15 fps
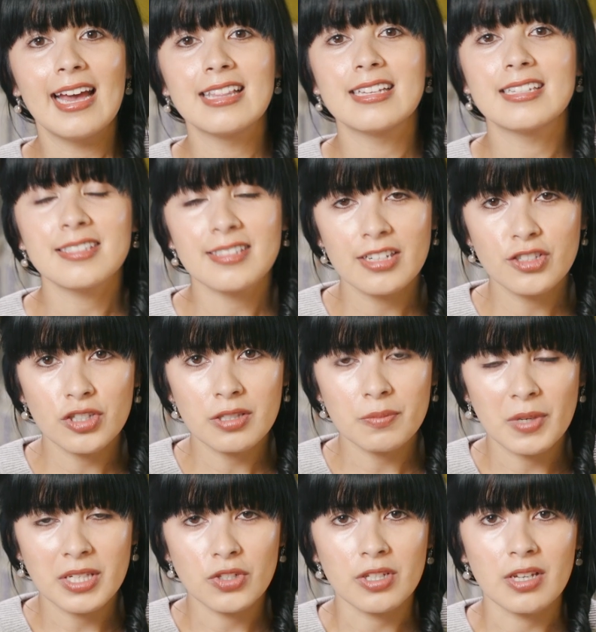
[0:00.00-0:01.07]
And as I
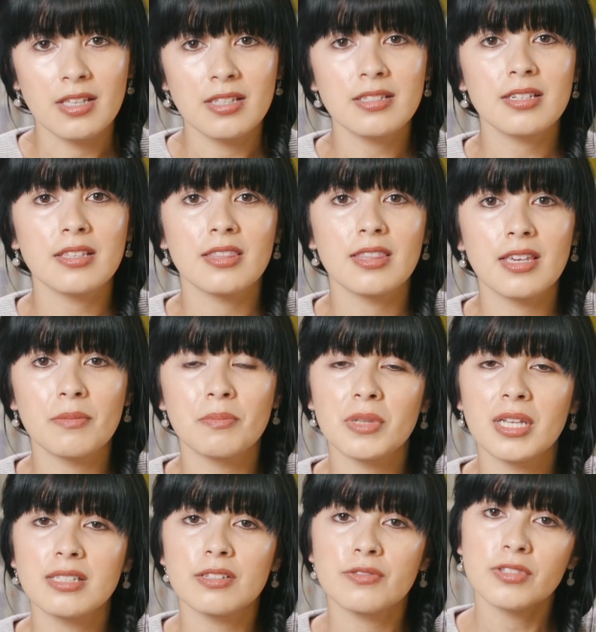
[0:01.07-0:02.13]
just mentioned, the
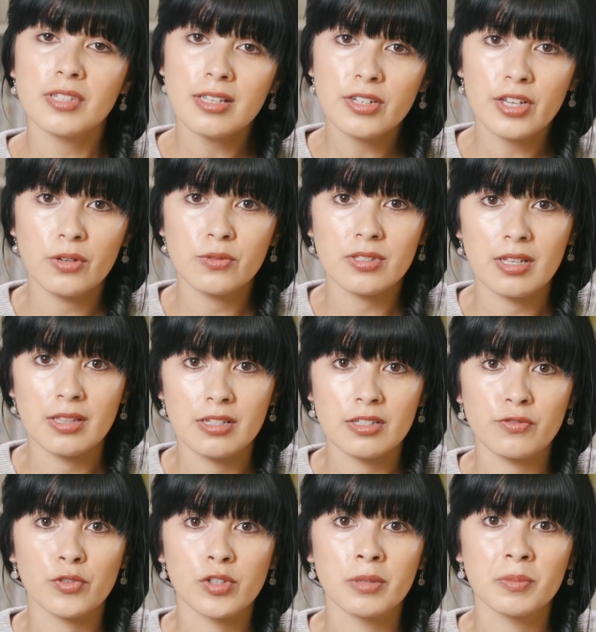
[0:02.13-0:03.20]
blend of silicones in
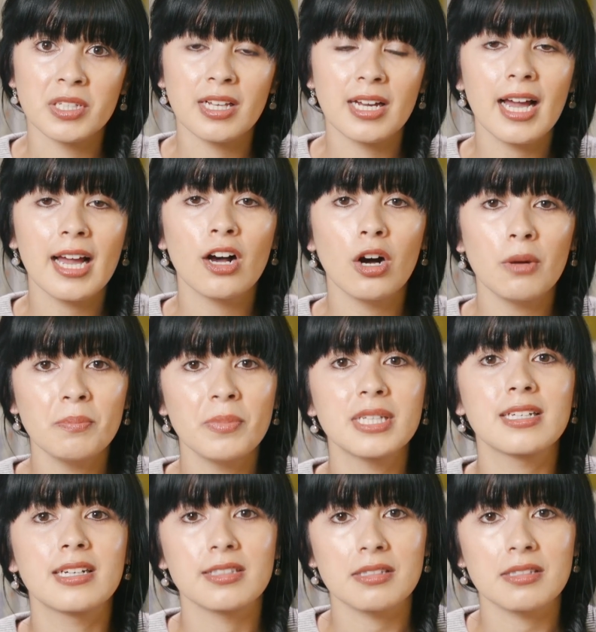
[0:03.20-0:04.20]
this formula help it